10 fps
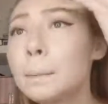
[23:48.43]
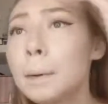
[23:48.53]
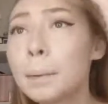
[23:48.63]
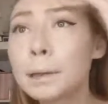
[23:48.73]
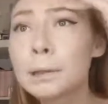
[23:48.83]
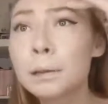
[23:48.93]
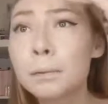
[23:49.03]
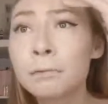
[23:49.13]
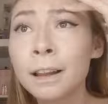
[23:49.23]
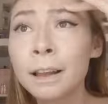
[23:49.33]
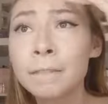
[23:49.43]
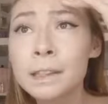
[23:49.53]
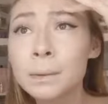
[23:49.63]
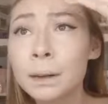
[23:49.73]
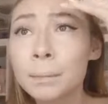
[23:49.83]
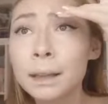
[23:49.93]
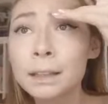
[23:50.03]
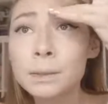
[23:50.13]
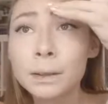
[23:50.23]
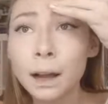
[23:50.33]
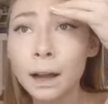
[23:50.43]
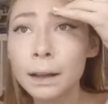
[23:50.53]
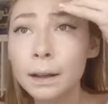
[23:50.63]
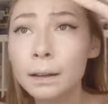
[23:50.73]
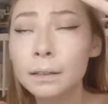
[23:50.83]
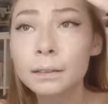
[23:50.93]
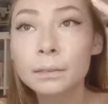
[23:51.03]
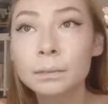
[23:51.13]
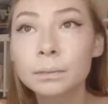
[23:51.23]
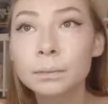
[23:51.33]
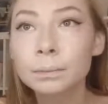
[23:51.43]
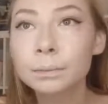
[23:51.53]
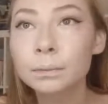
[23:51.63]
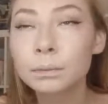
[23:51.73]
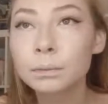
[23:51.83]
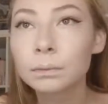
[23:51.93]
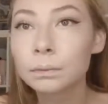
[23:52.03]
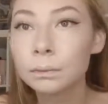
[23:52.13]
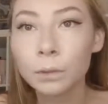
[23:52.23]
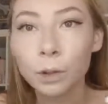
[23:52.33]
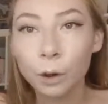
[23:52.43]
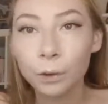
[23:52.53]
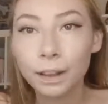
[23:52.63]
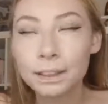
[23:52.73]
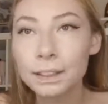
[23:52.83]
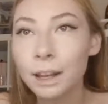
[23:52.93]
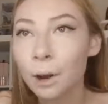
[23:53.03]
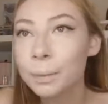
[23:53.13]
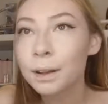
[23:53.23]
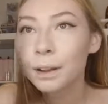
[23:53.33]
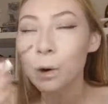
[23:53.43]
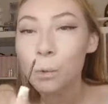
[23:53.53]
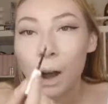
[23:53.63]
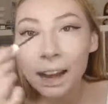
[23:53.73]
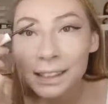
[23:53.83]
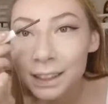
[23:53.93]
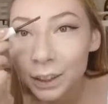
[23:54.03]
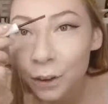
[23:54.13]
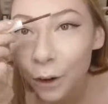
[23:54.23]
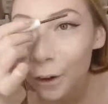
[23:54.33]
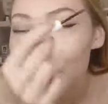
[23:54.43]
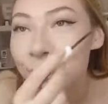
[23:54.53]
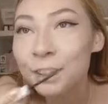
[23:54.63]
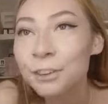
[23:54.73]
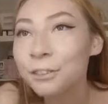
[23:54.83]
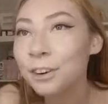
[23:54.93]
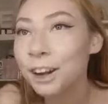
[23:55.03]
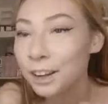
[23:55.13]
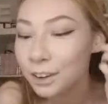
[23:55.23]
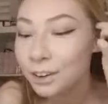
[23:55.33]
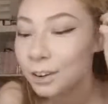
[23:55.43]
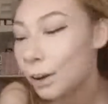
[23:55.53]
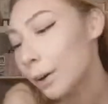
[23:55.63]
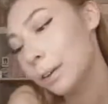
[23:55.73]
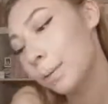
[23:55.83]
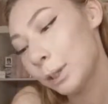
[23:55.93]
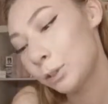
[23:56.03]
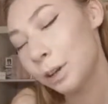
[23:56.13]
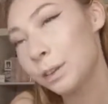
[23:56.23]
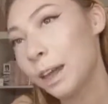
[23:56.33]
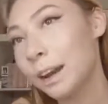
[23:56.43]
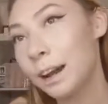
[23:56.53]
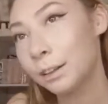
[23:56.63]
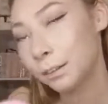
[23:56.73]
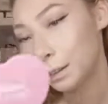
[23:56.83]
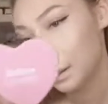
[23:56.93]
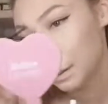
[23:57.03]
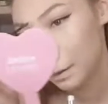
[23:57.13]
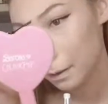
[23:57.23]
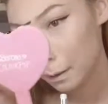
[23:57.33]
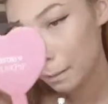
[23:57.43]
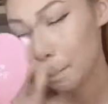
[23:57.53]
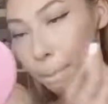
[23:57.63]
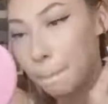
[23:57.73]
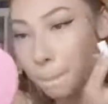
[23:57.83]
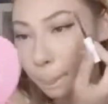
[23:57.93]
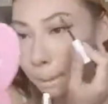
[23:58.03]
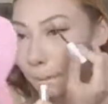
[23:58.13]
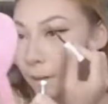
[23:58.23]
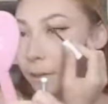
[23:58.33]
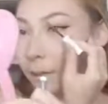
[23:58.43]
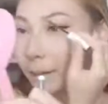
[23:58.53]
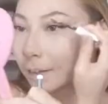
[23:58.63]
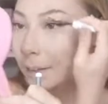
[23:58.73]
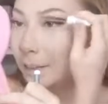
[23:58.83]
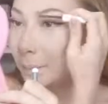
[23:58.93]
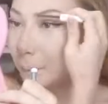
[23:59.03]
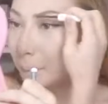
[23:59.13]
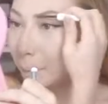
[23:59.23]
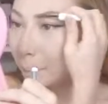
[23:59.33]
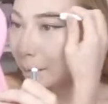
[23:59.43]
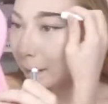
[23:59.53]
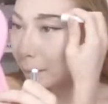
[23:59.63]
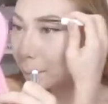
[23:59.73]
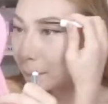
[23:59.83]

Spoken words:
Maybe I should flatten this one and make this one higher. No, that didn't help. Why is it curved at the front? No, let me straighten that out. I don't like the dip in my brow.